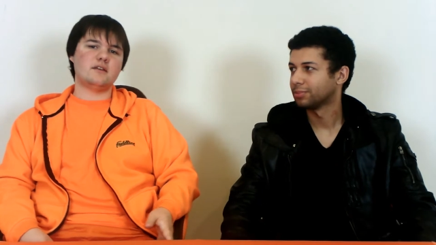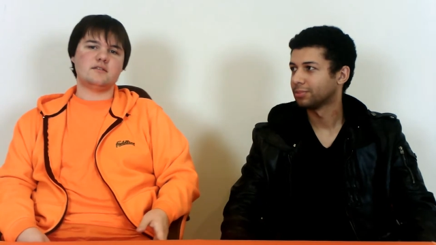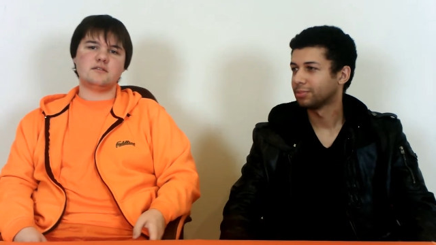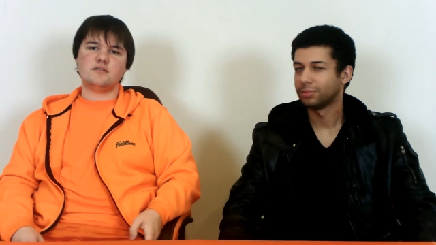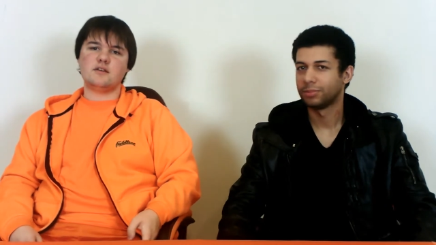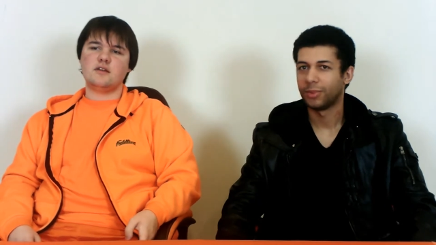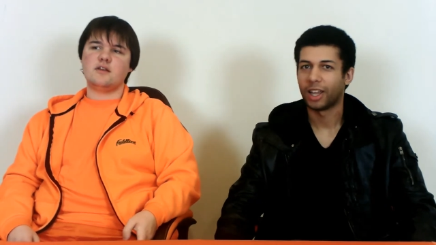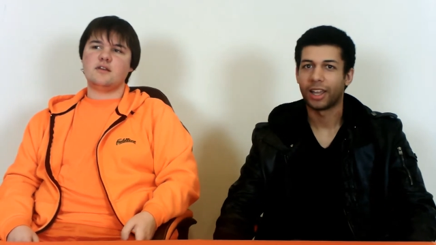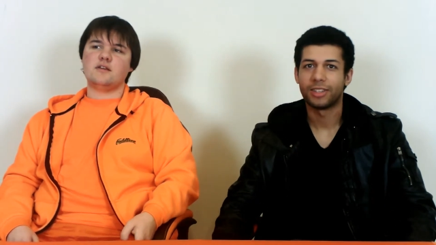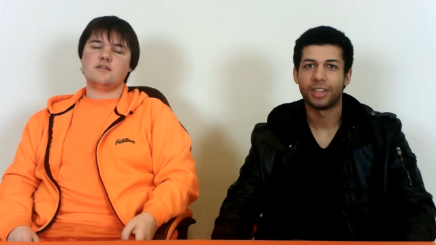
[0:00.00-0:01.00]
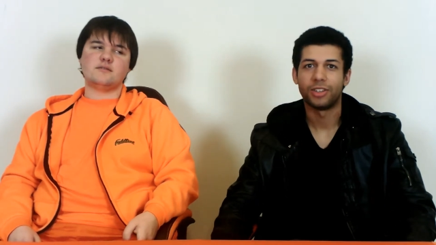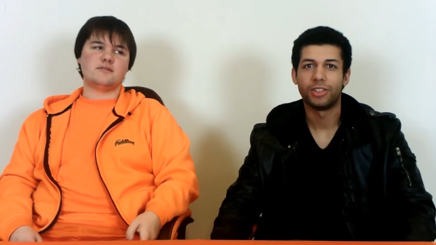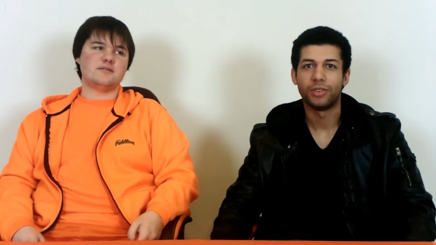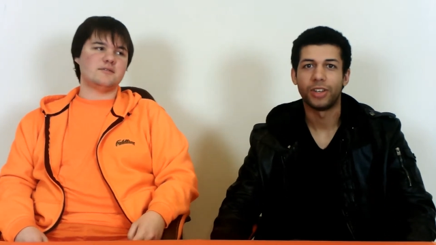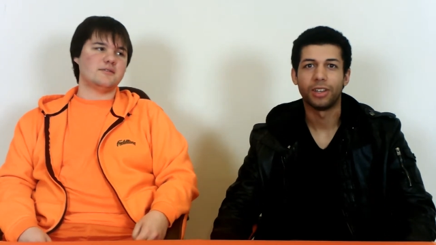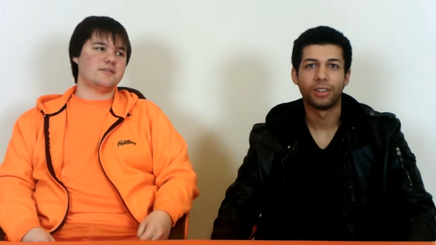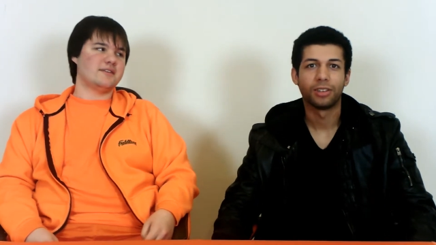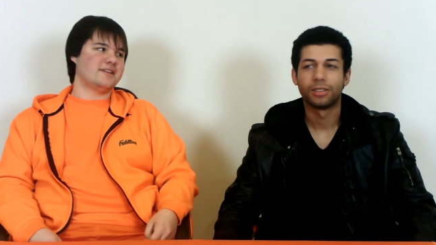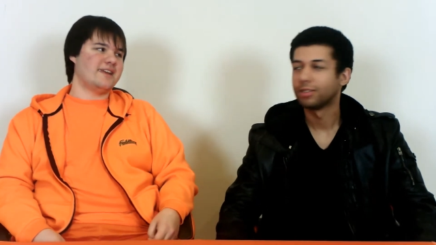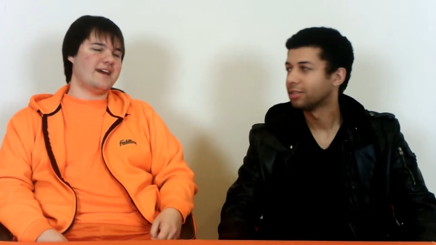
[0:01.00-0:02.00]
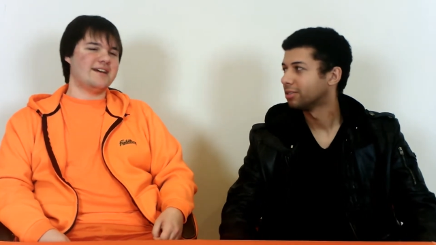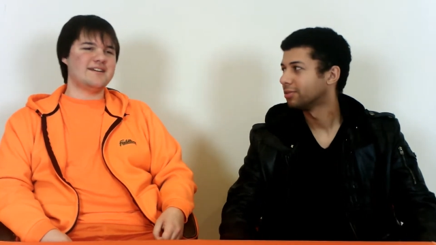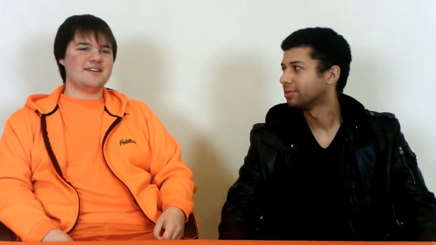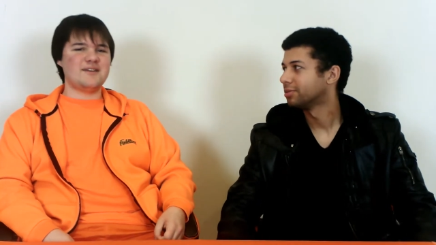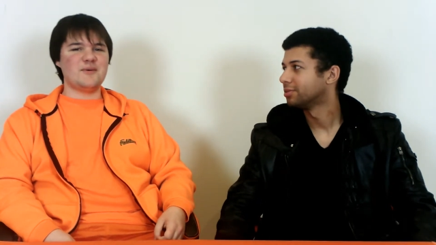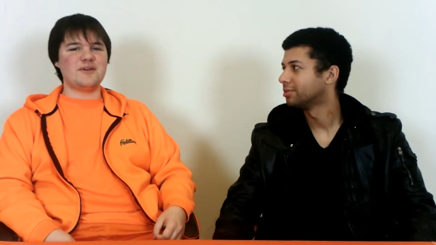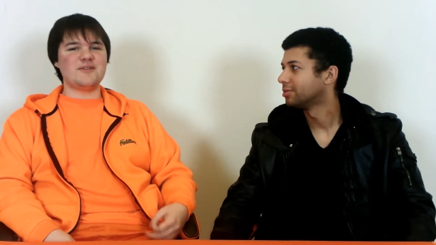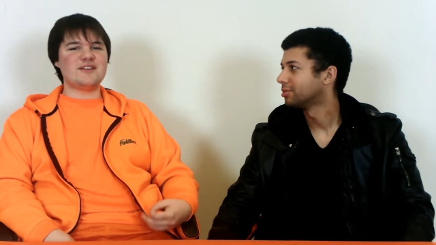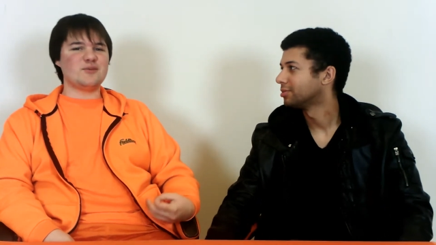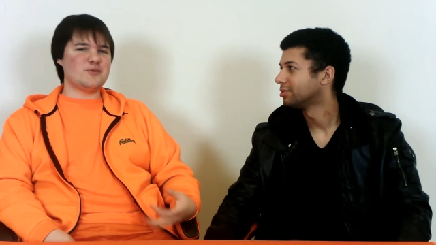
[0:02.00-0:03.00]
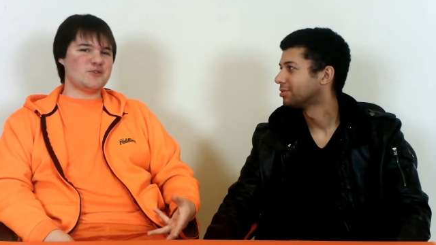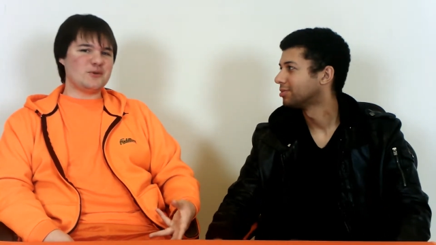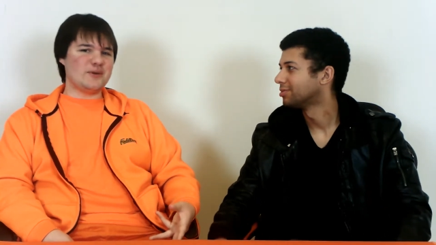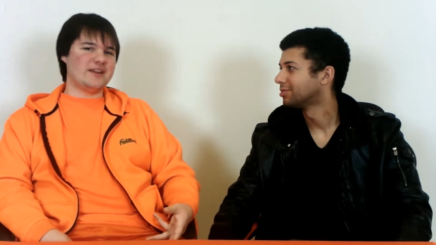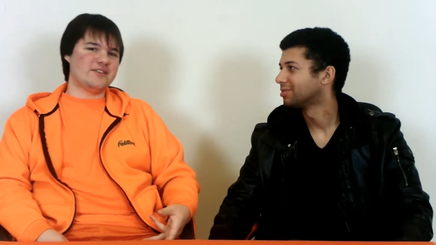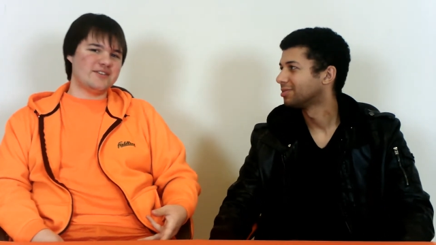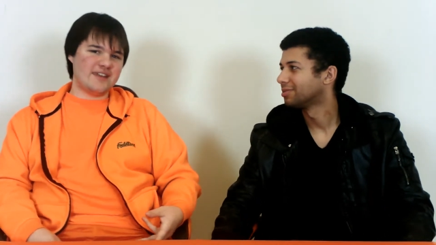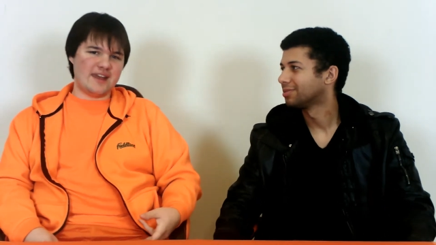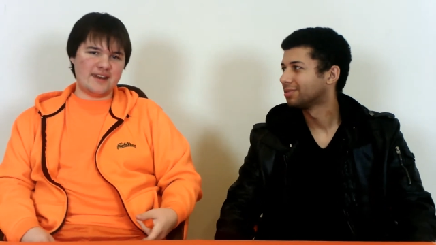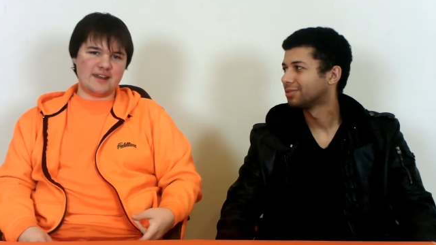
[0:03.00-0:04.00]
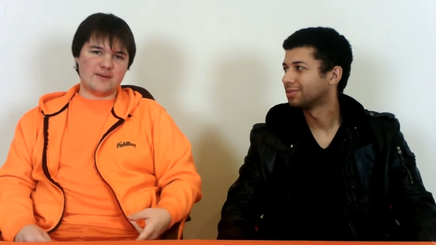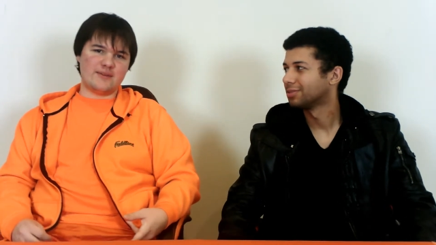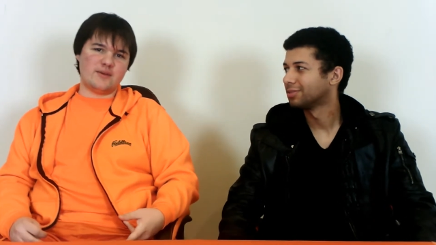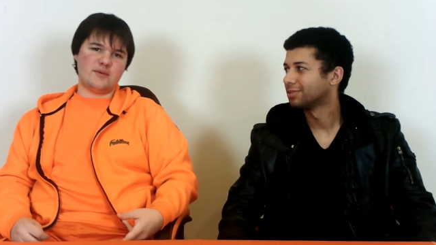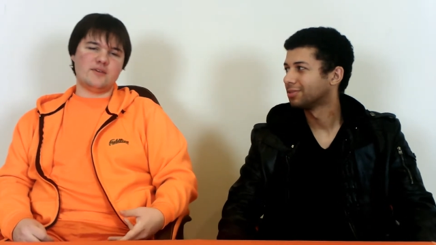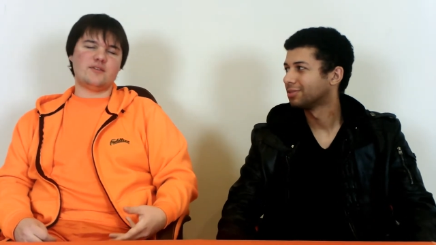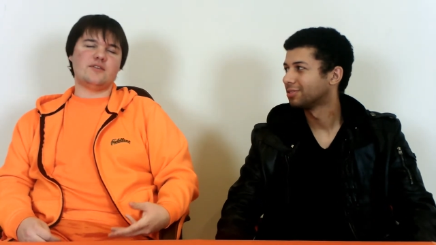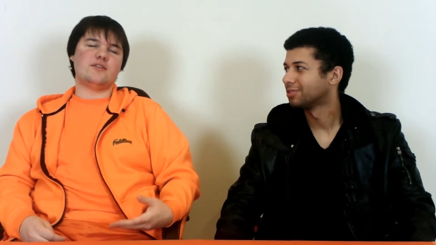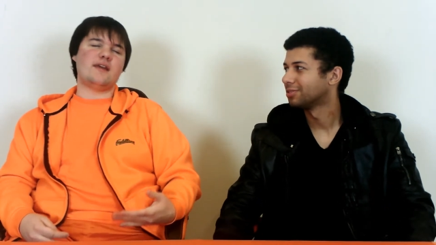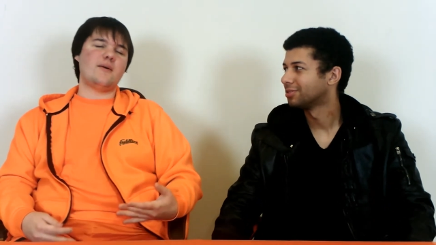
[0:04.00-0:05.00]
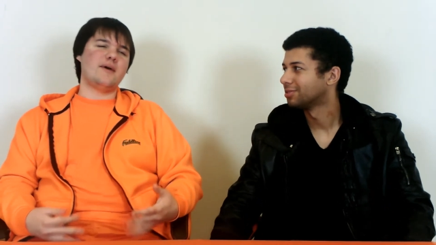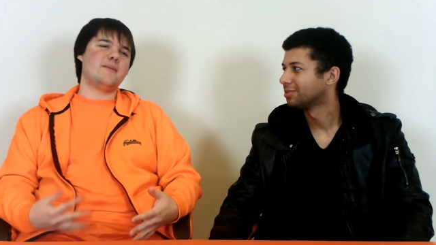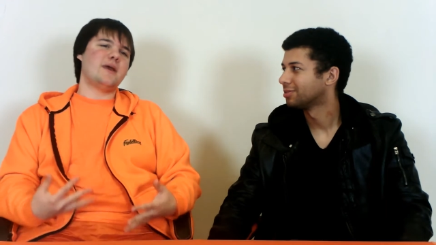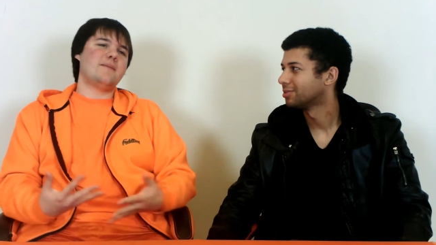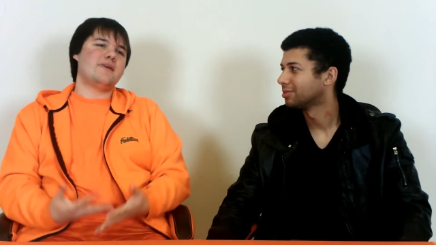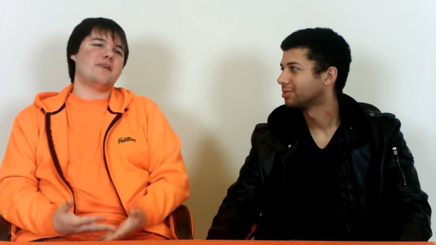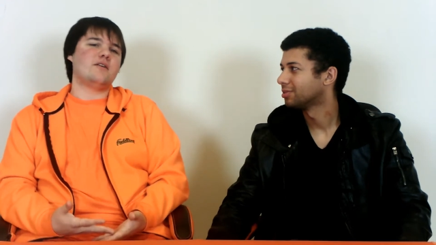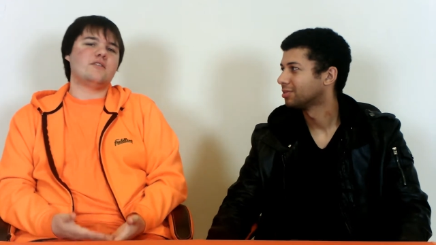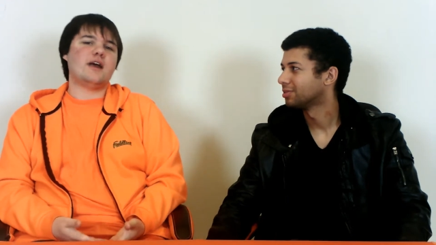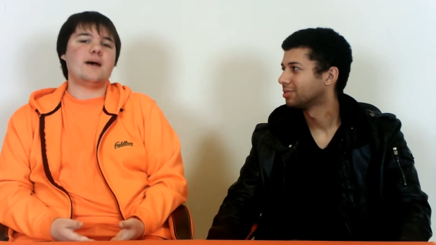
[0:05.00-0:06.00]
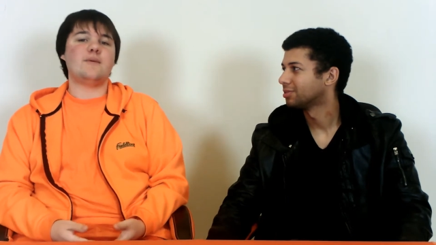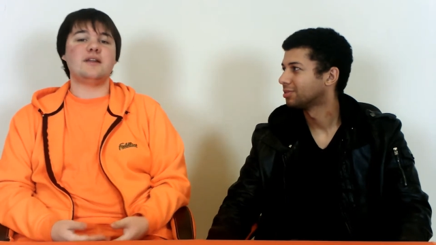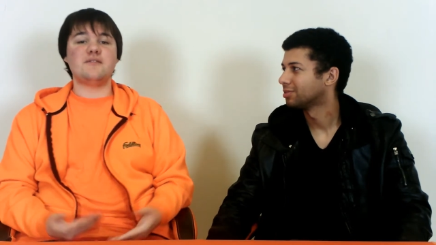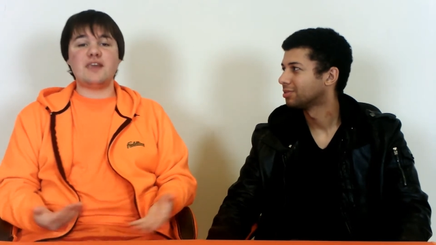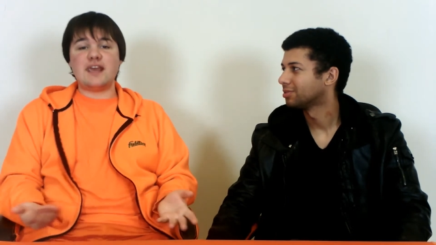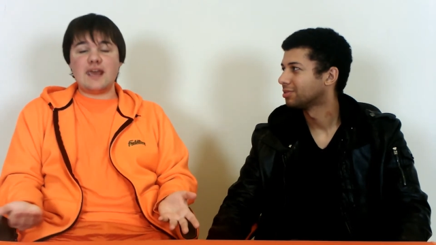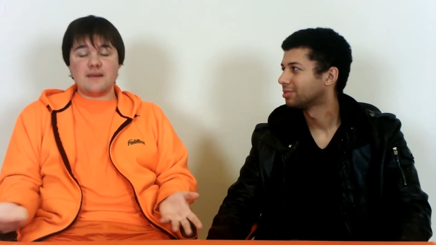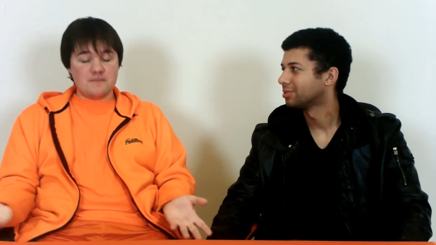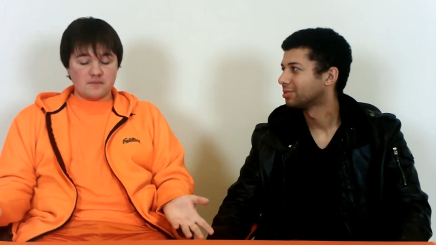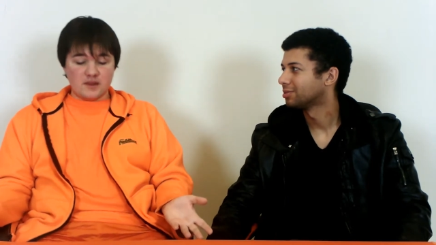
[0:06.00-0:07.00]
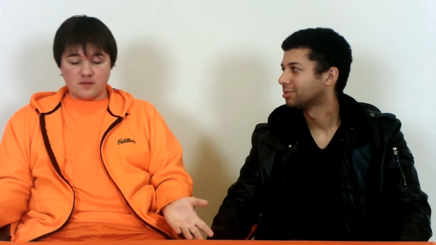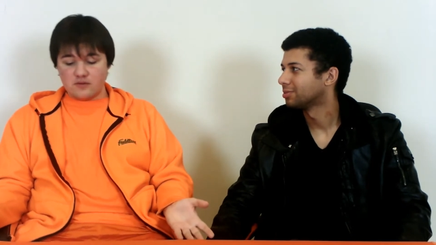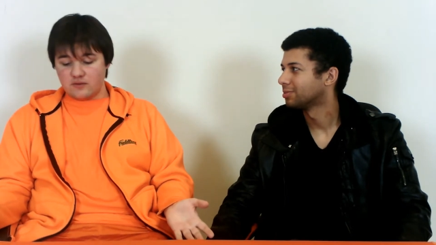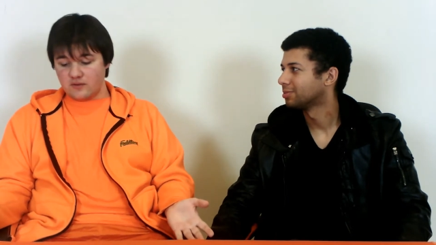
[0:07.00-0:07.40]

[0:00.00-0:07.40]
Speaker 1: it.
Speaker 2: Like I said, juvie.
Speaker 1: Yeah, you want to reach a mutual understanding with the person, so that way maybe they'll stop. And if they can't, the